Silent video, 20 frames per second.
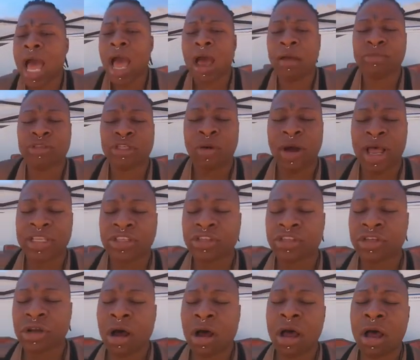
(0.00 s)
So I
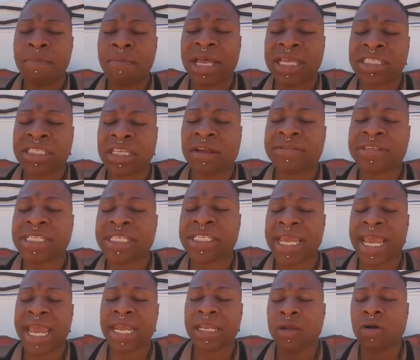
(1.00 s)
saw myself
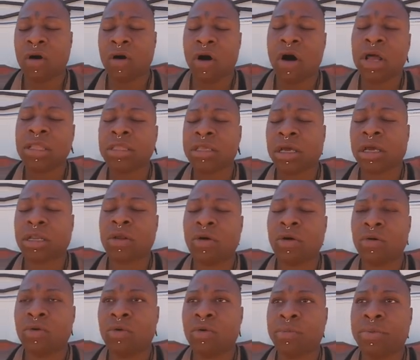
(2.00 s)
standing on the
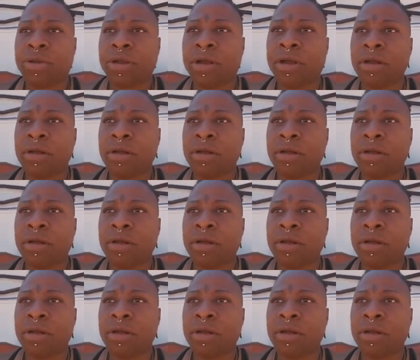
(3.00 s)
globe.